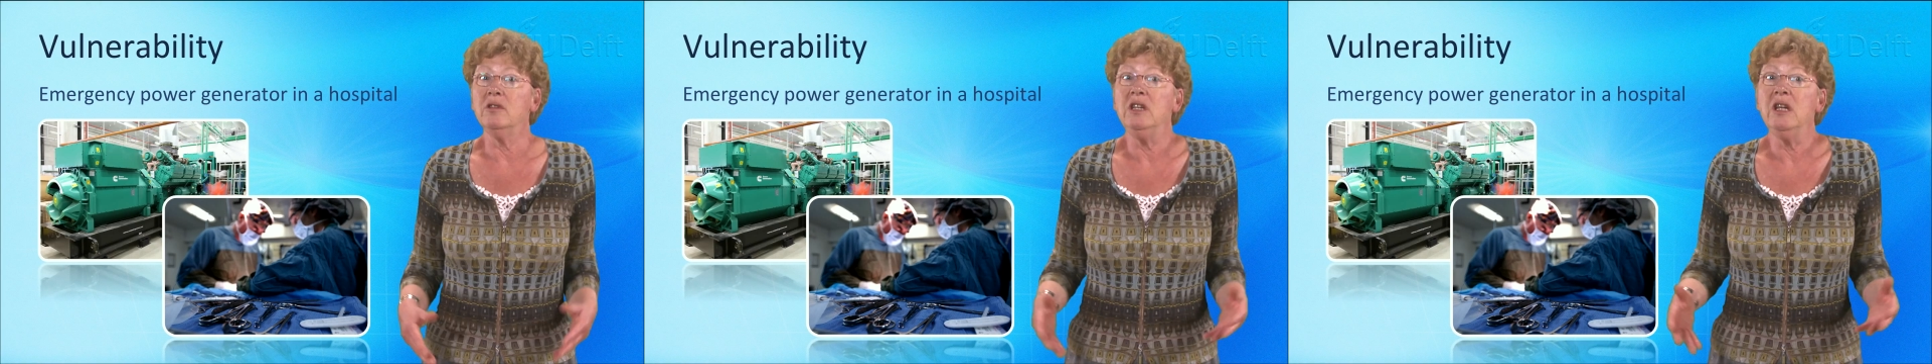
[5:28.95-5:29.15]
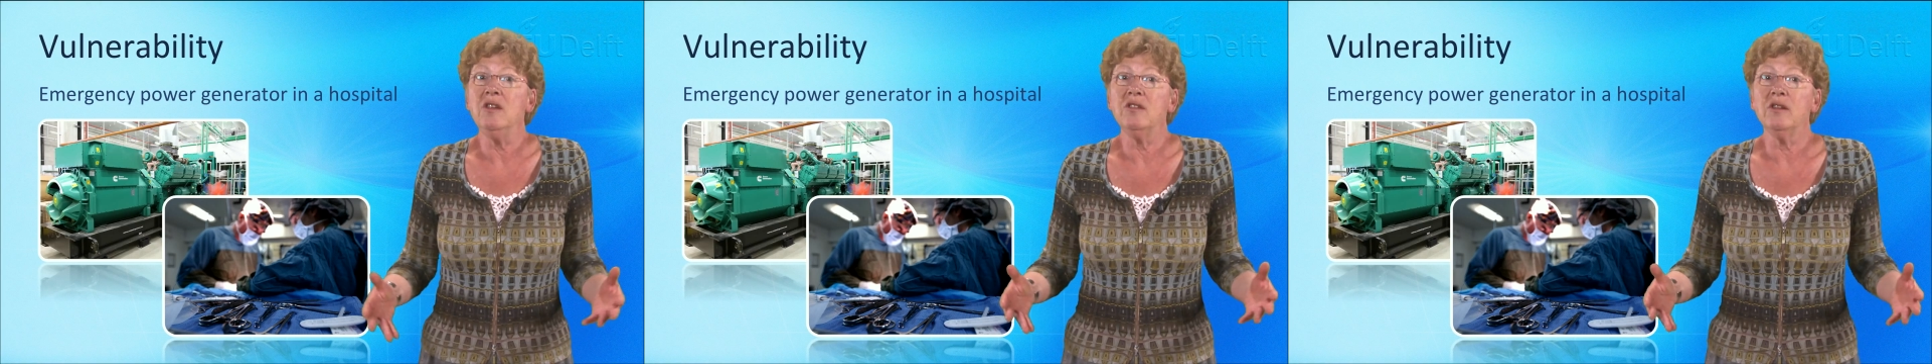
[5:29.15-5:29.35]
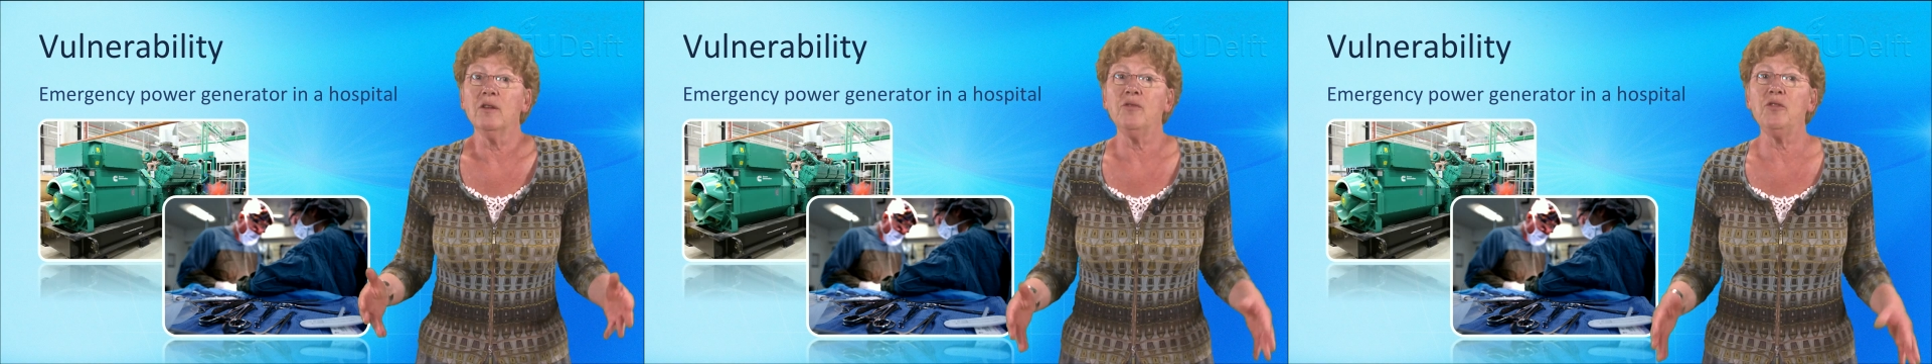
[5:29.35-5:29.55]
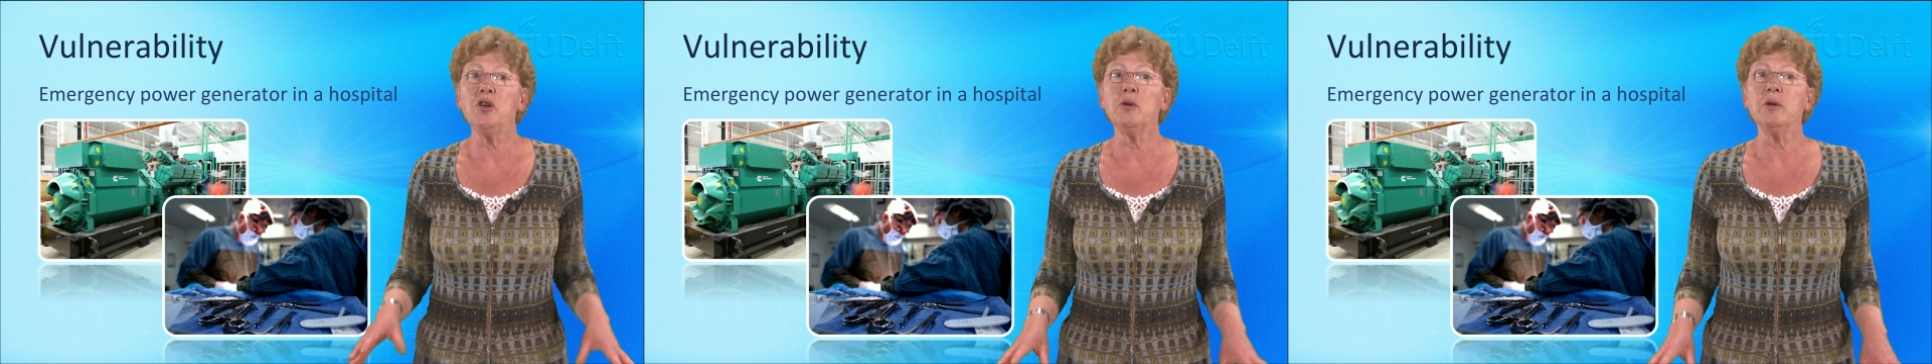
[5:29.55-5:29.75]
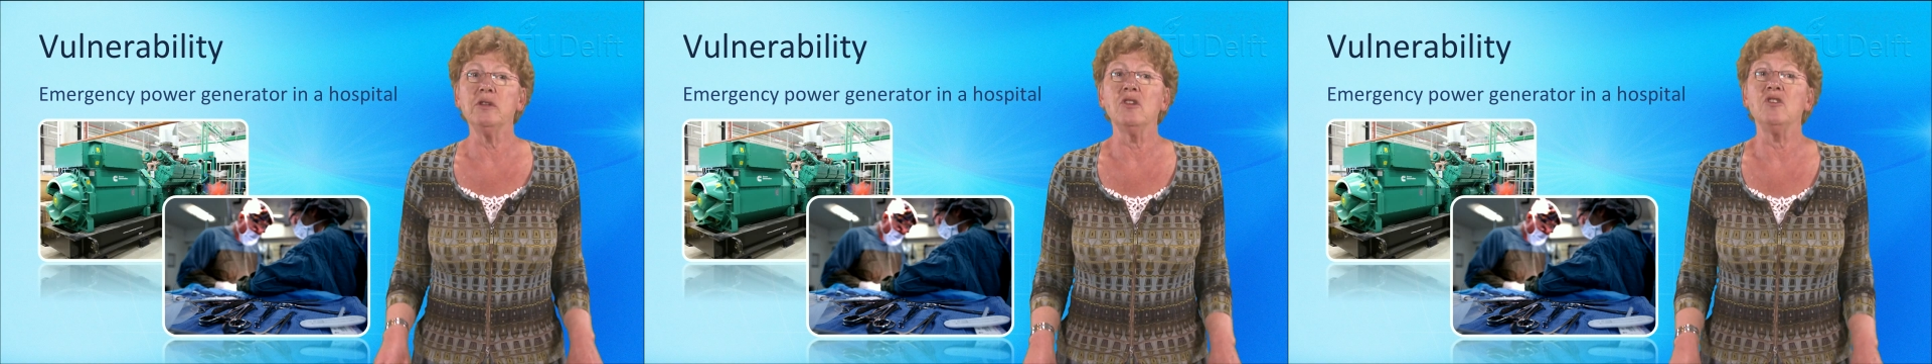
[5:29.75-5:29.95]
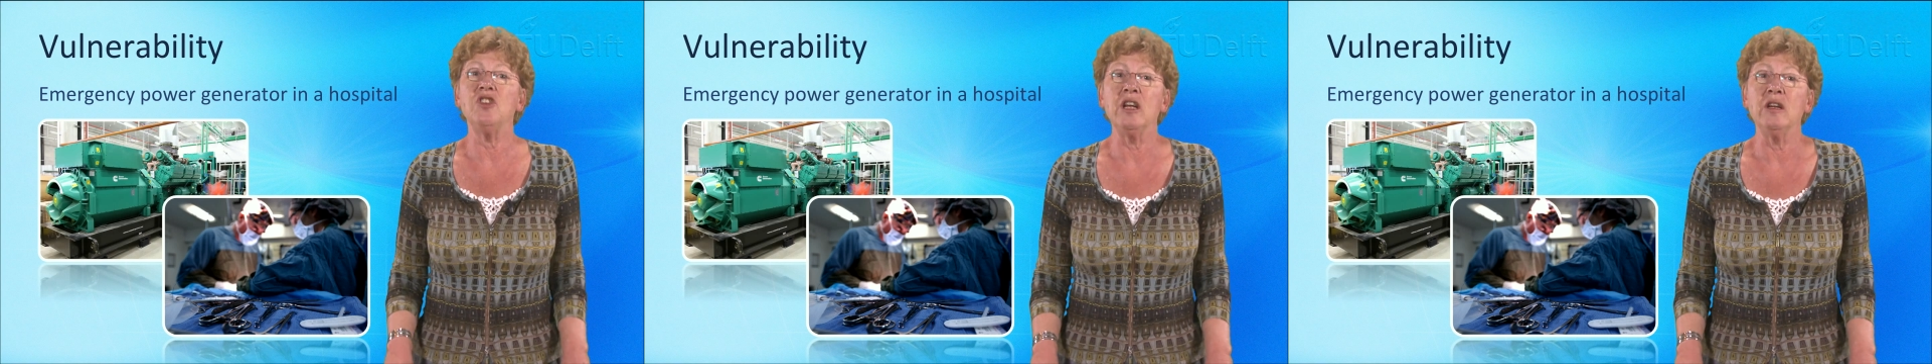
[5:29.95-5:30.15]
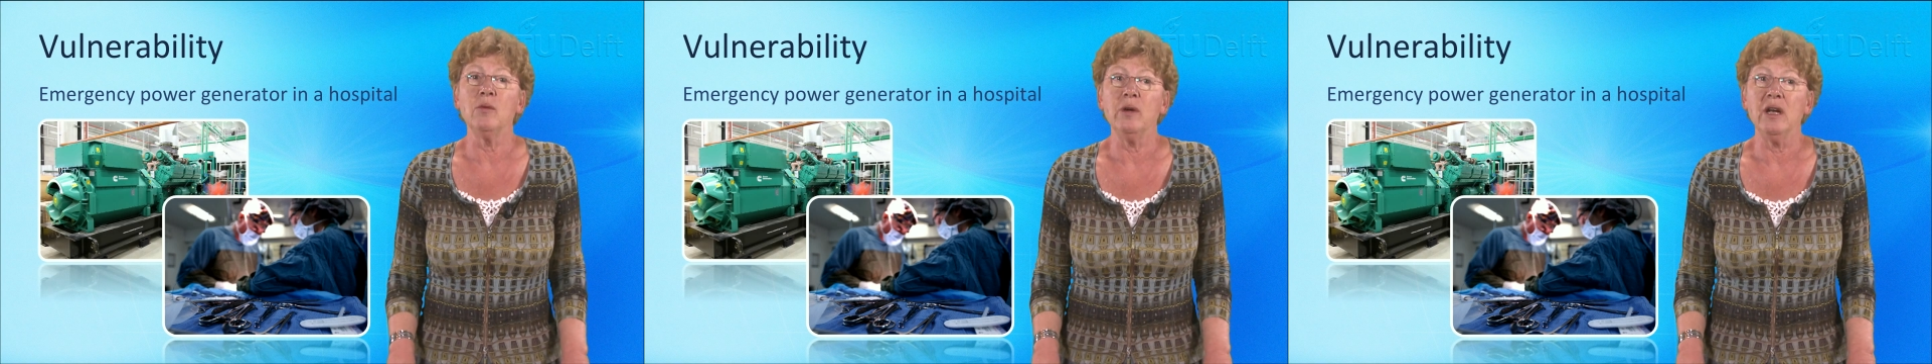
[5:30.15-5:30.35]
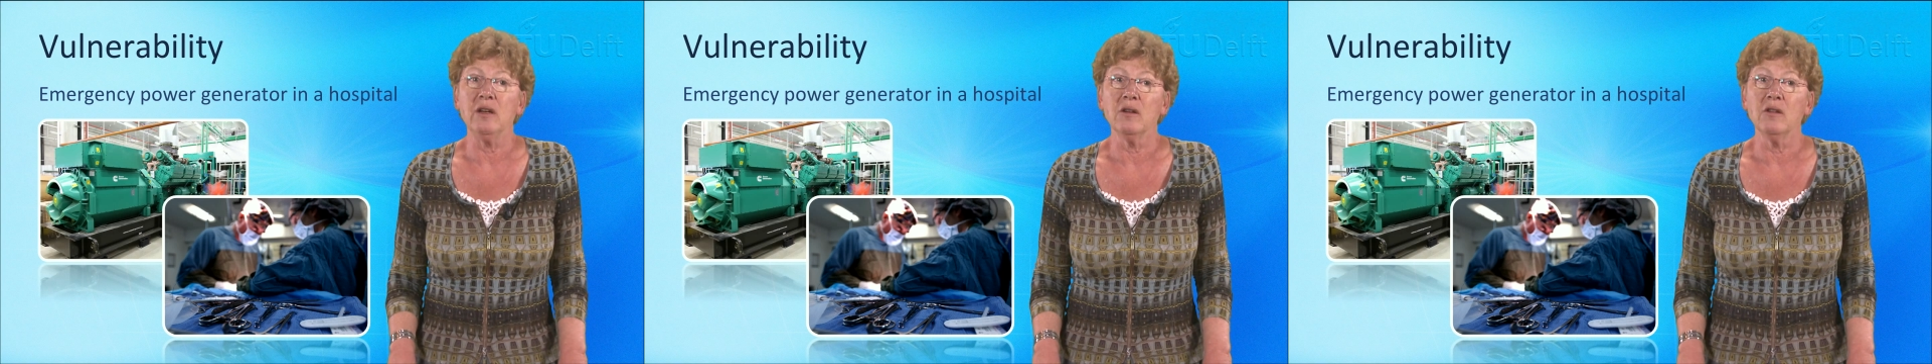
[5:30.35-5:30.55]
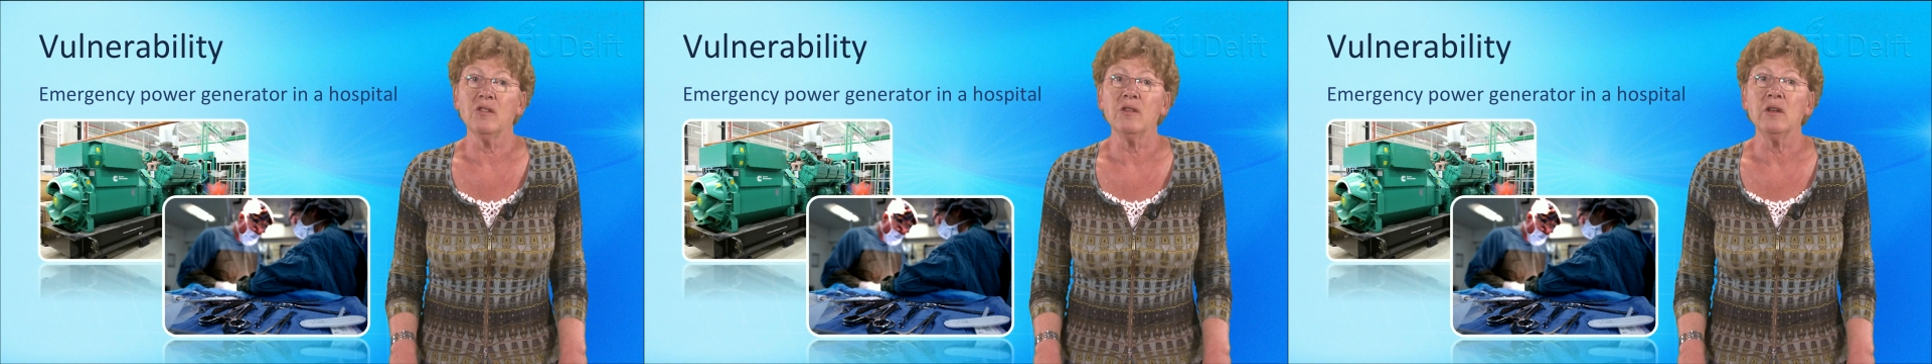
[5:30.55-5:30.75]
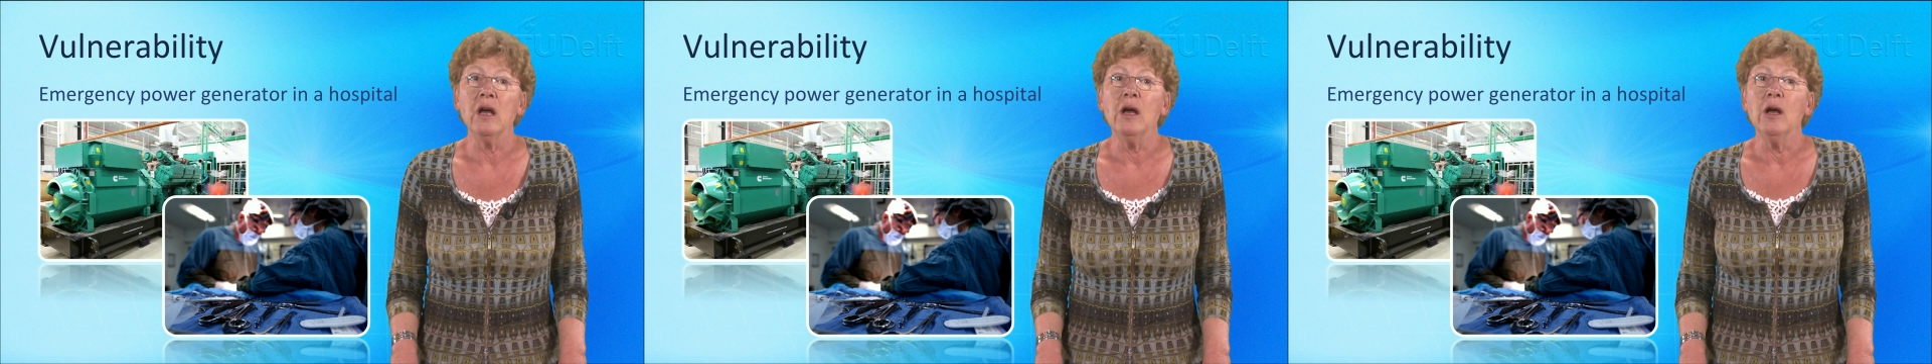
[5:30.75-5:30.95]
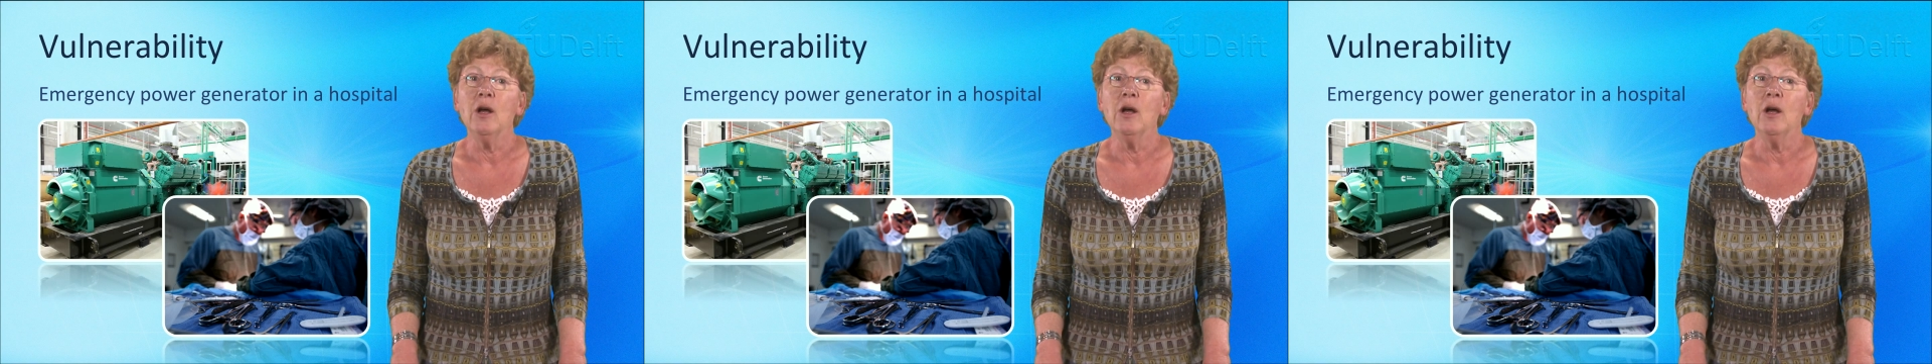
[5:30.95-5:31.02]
diesel-fueled generators,